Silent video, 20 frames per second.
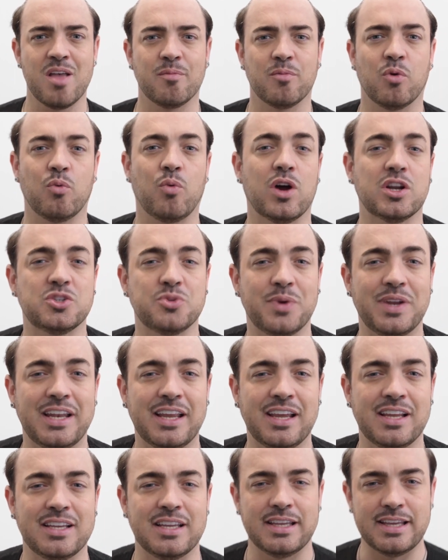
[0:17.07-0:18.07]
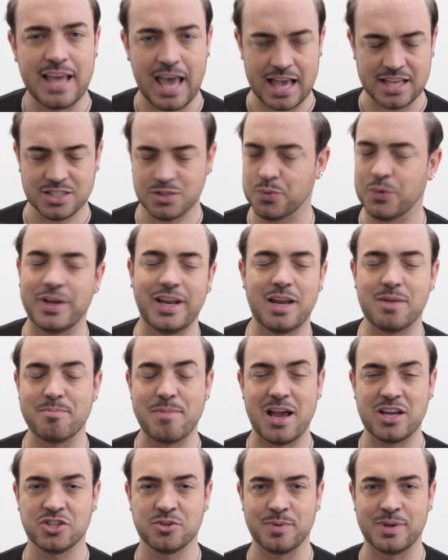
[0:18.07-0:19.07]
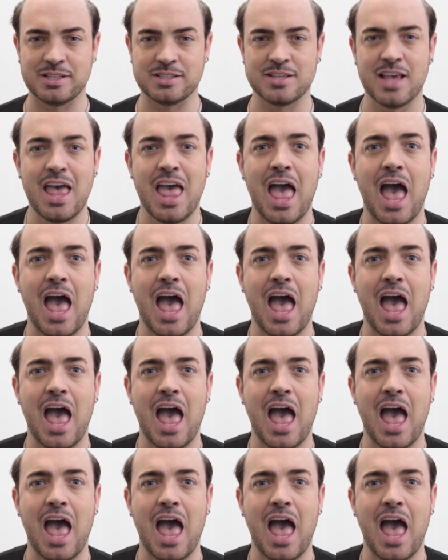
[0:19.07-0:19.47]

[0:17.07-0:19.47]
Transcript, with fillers: But what do we need? Yes, we need measurements.